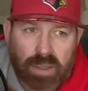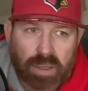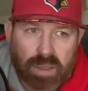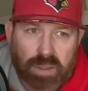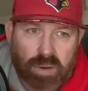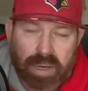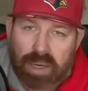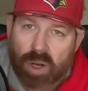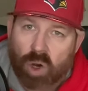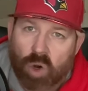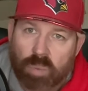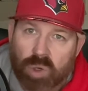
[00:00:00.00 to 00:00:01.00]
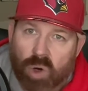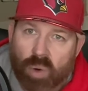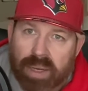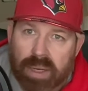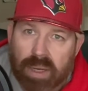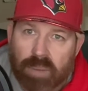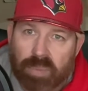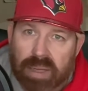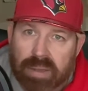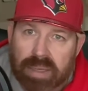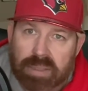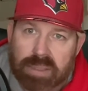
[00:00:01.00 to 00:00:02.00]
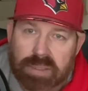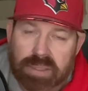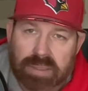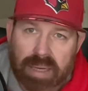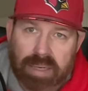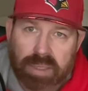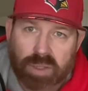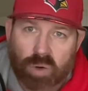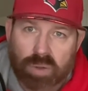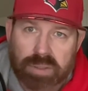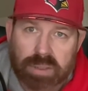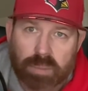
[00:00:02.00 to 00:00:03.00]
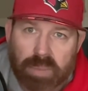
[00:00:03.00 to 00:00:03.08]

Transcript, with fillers: a great home growing up and they just decided to go into the